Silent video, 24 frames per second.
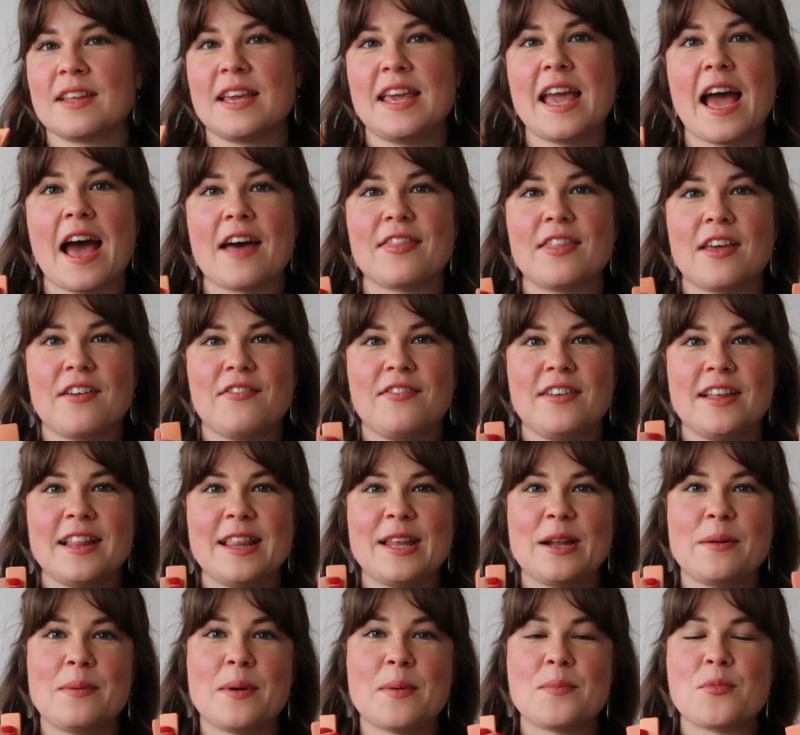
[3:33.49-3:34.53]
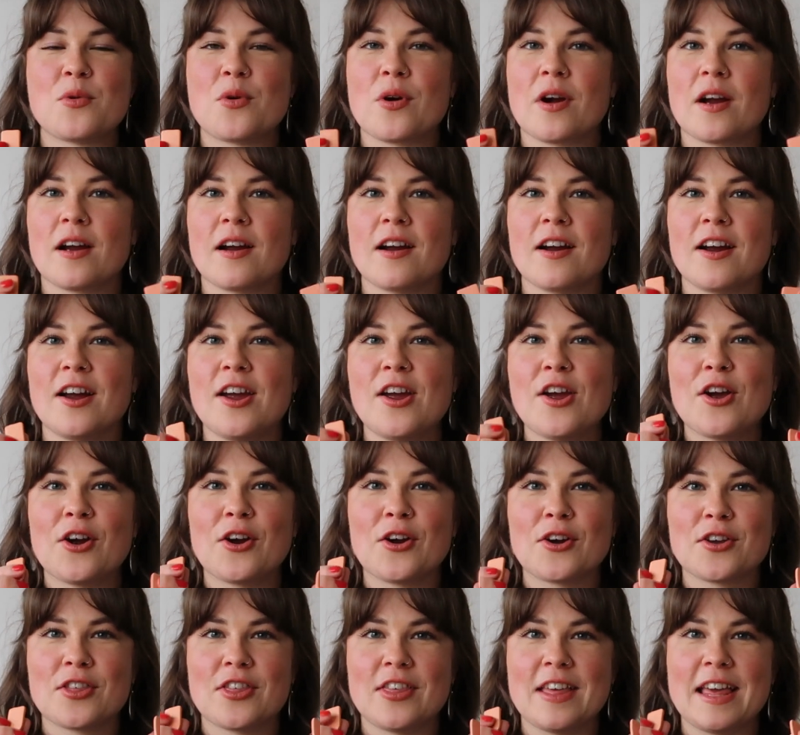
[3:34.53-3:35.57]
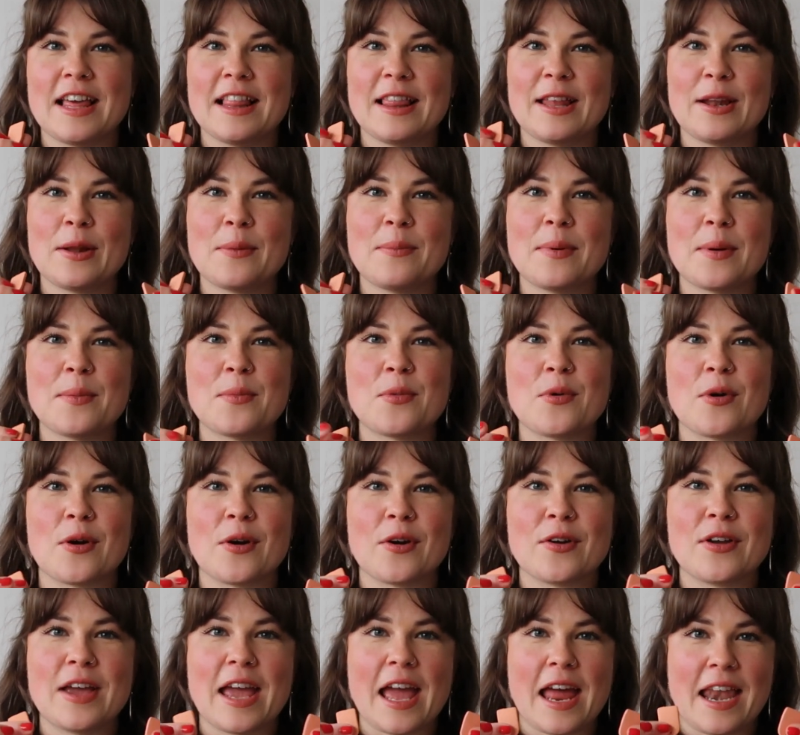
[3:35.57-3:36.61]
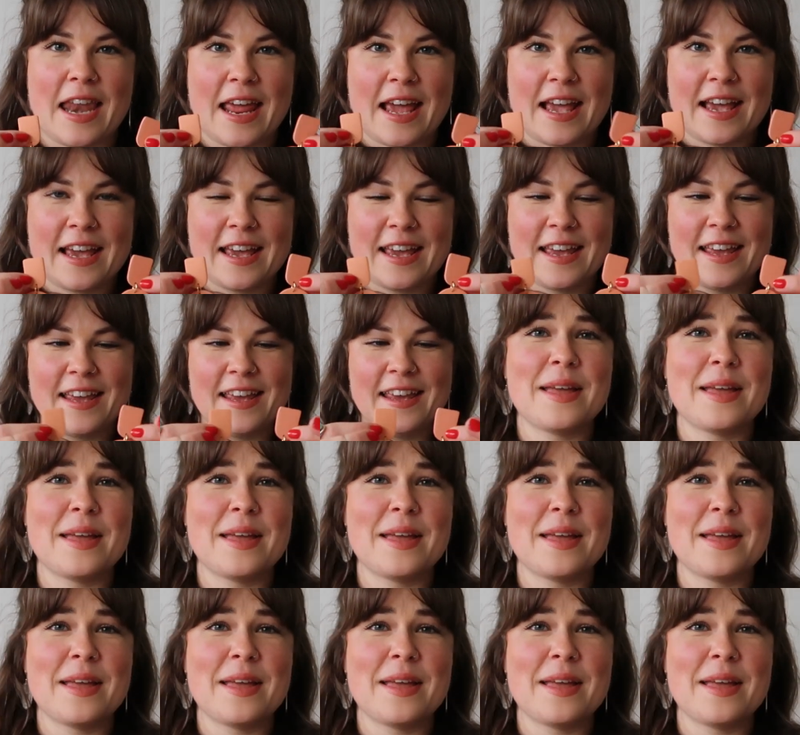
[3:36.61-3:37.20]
yeah, they feel a little bit more earthy, a little bit more organic.